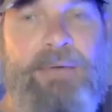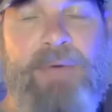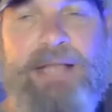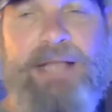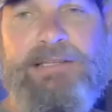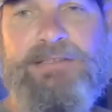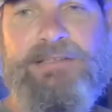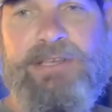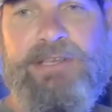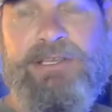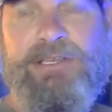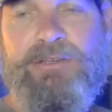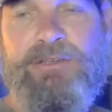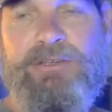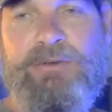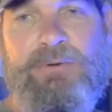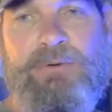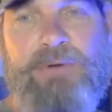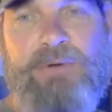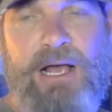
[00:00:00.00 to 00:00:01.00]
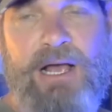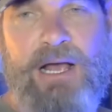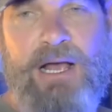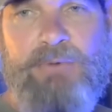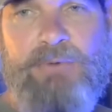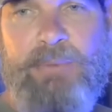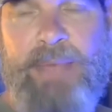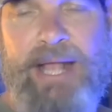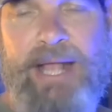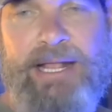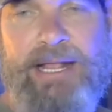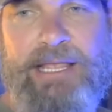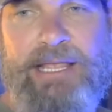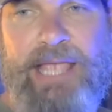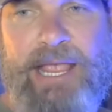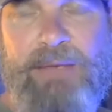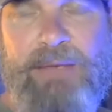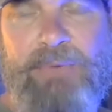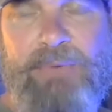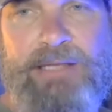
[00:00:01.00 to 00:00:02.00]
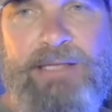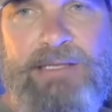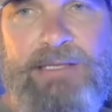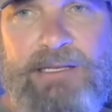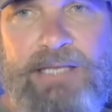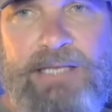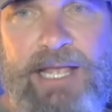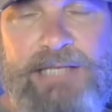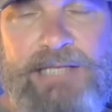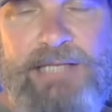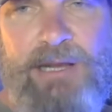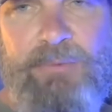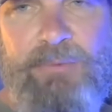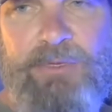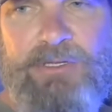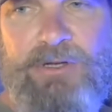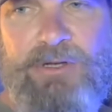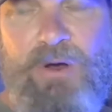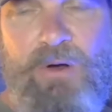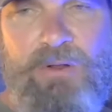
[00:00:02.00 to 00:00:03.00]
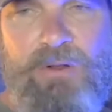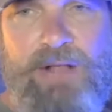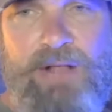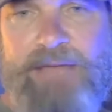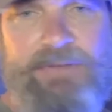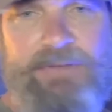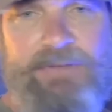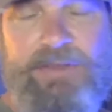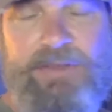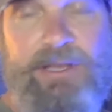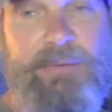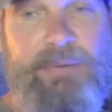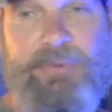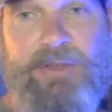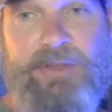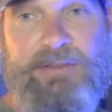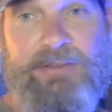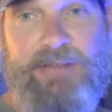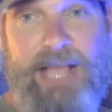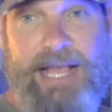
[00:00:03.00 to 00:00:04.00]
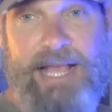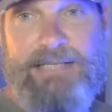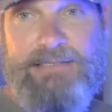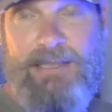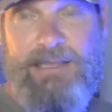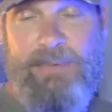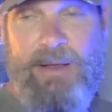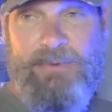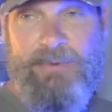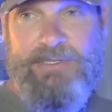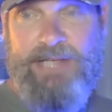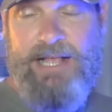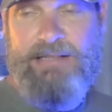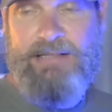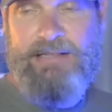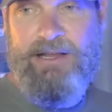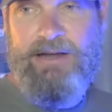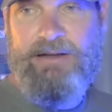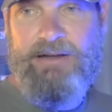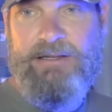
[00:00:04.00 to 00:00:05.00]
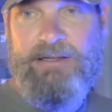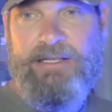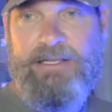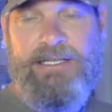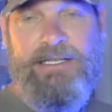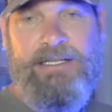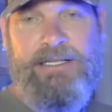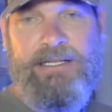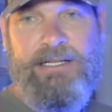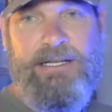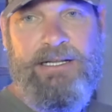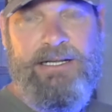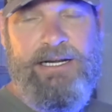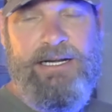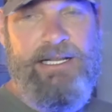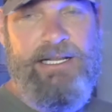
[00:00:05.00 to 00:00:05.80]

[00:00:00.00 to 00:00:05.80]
wait to see you, uh, Rebecca. Can't wait to catch up with Cole. I haven't seen him since the last time I was out there. I'm uh, going to